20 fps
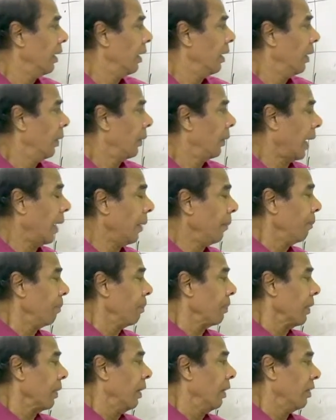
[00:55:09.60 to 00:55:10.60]
Okay?
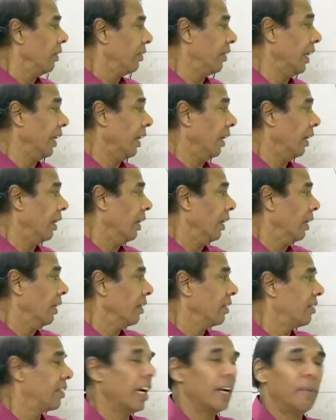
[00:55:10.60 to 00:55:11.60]
See,
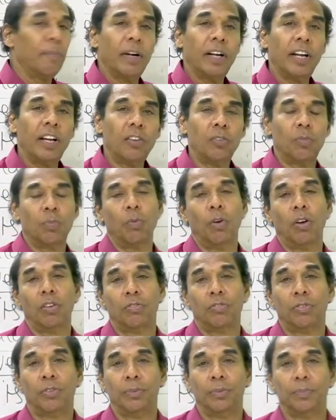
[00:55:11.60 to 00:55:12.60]
statement is
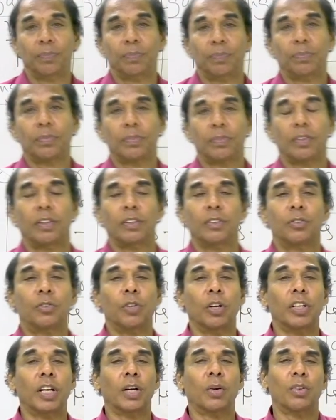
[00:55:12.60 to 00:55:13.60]
positive. So,
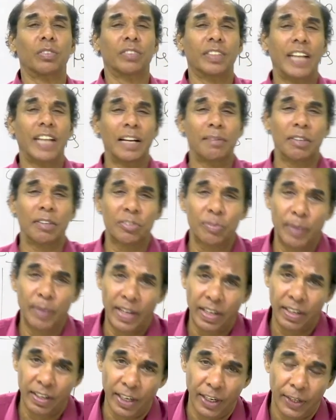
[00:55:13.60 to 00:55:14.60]
the question tag must be
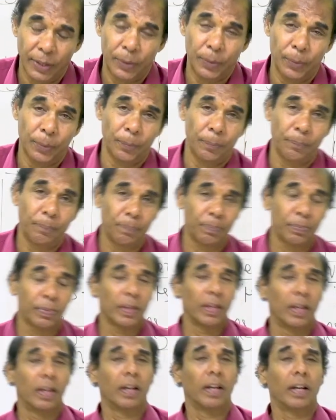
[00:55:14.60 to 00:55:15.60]
negative.
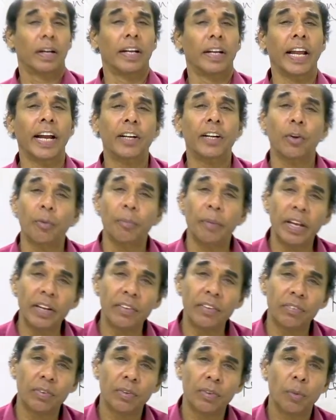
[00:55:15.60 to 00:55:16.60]
Negative
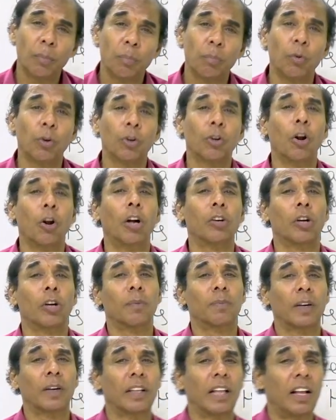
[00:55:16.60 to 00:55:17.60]
means put not
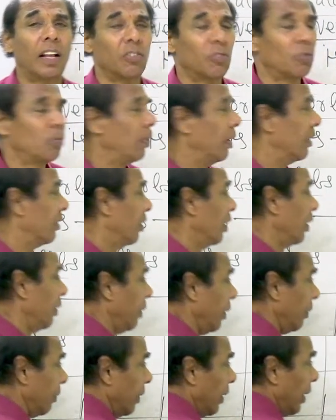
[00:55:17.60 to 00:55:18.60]
after the special
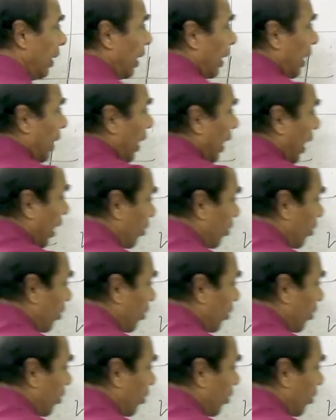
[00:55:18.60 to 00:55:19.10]
verb. Has